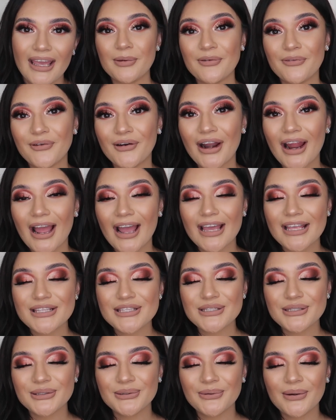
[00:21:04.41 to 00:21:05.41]
Before I
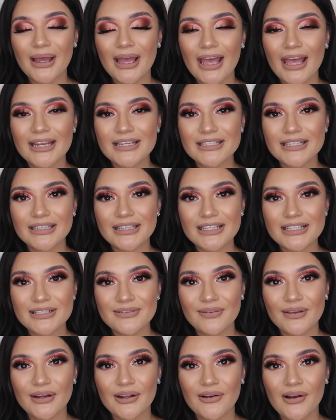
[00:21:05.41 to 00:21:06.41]
do end this
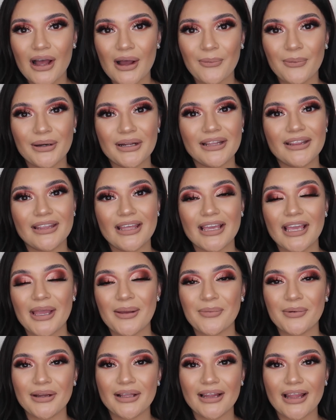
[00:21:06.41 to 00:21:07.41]
video, I want to thank
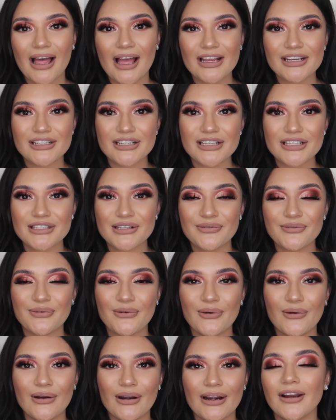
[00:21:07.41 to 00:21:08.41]
Emery'S Lashes
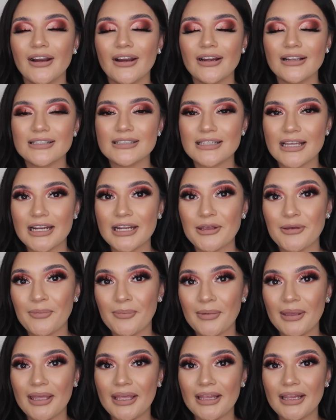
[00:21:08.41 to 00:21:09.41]
for
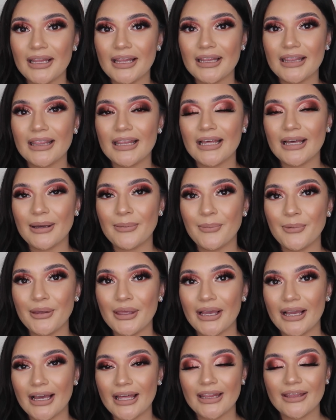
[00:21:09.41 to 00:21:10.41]
sending me the
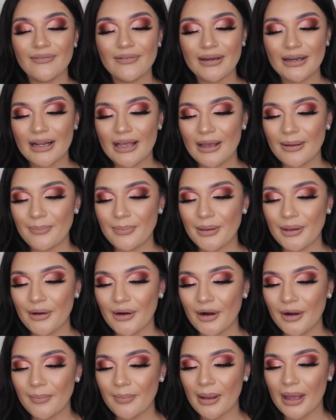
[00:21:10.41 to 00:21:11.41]
Muñeca Divina
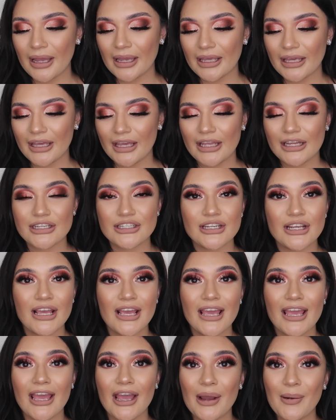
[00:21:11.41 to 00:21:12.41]
PR package.
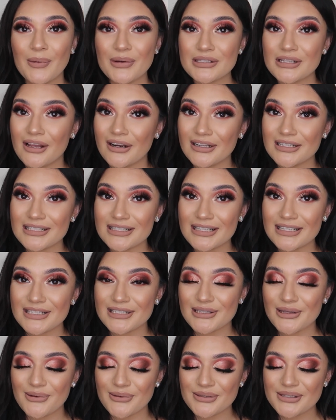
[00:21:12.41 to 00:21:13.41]
It was honestly
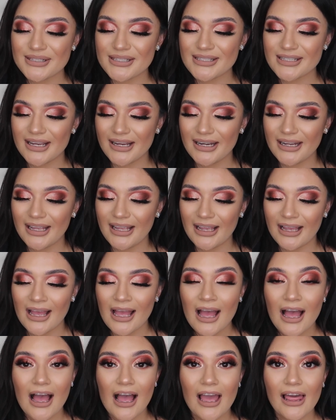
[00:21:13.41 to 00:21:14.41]
so stunning.
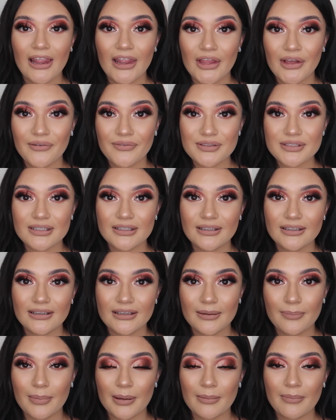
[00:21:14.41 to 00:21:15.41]
I loved
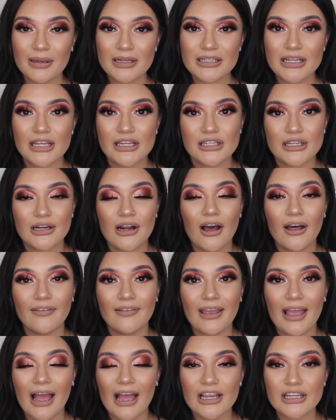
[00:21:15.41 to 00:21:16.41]
the pigmentation on
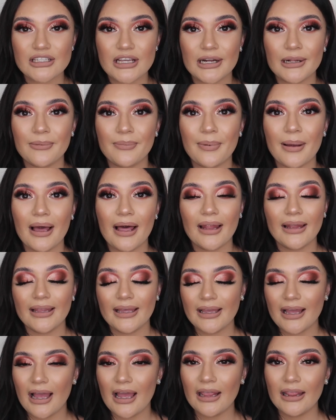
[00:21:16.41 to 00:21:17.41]
the eyeshadow
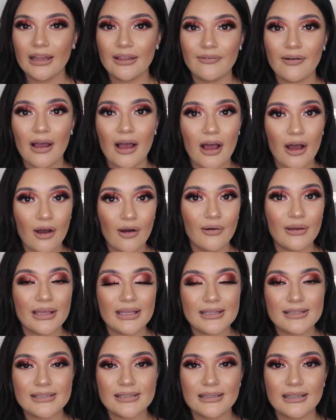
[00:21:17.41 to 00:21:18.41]
palette. I love how
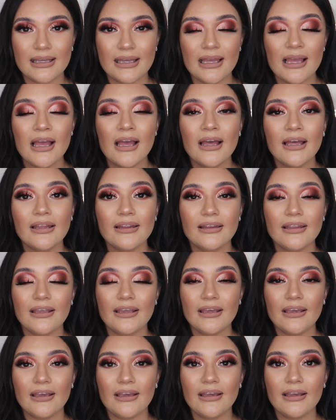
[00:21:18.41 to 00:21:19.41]
easily
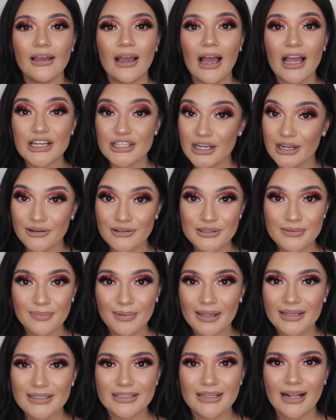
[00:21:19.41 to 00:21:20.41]
the eyeshadows
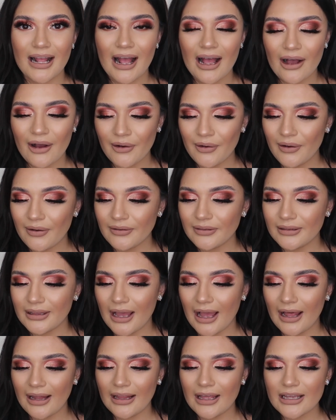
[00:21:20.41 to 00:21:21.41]
blended out.
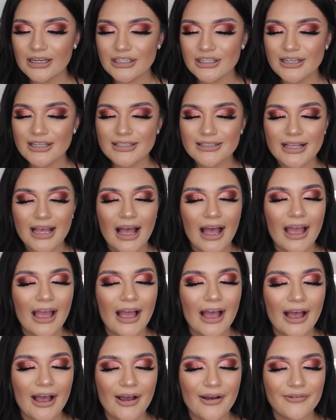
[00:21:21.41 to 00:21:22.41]
The eyelashes, I
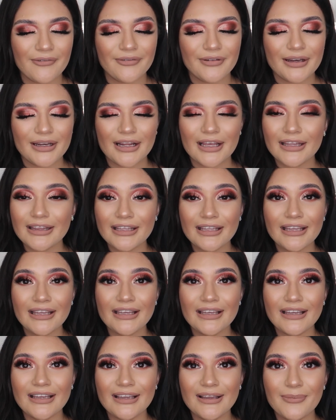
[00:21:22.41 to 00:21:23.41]
have
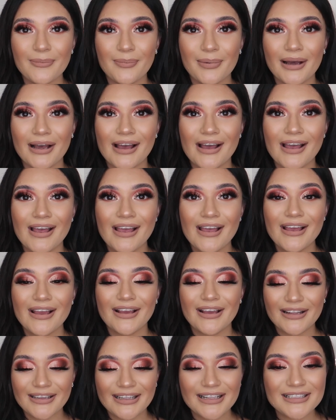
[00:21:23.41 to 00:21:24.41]
nothing but
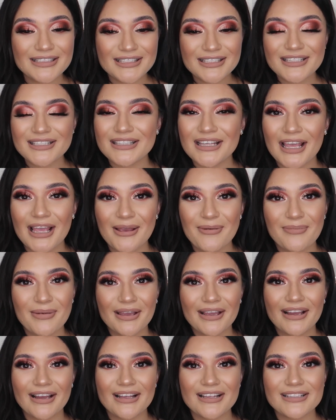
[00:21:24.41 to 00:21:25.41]
good things to say
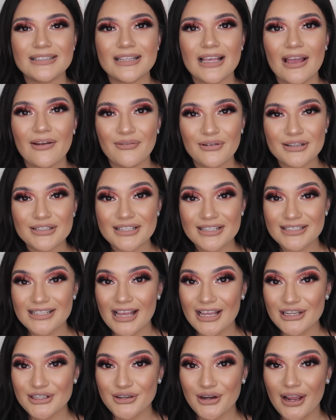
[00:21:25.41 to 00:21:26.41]
because ever since
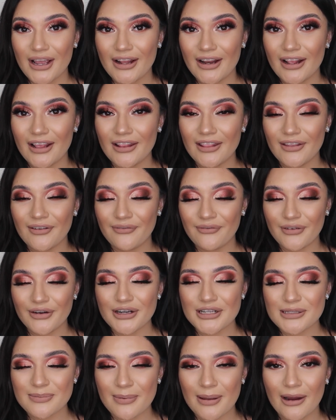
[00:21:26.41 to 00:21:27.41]
I tried the
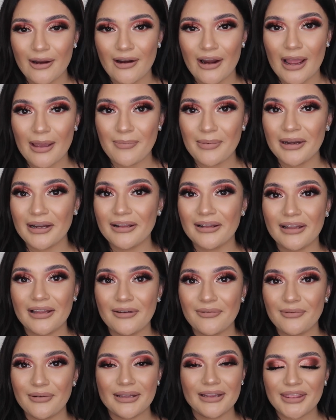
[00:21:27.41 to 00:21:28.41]
first pair, I've been in
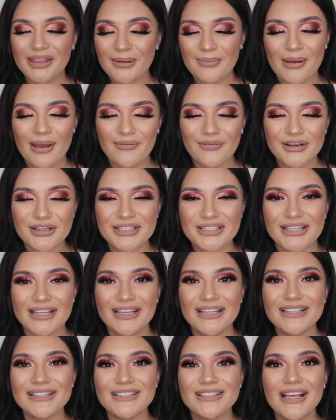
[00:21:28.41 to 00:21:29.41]
love with them ever
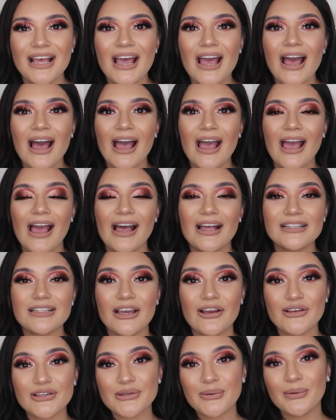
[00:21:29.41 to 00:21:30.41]
since. And
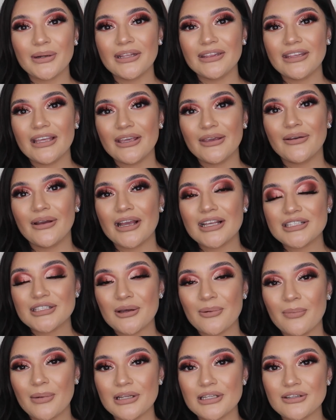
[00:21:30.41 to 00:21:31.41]
I also want to thank you guys
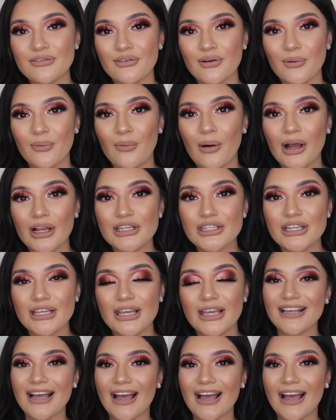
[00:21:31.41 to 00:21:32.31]
so much for watching.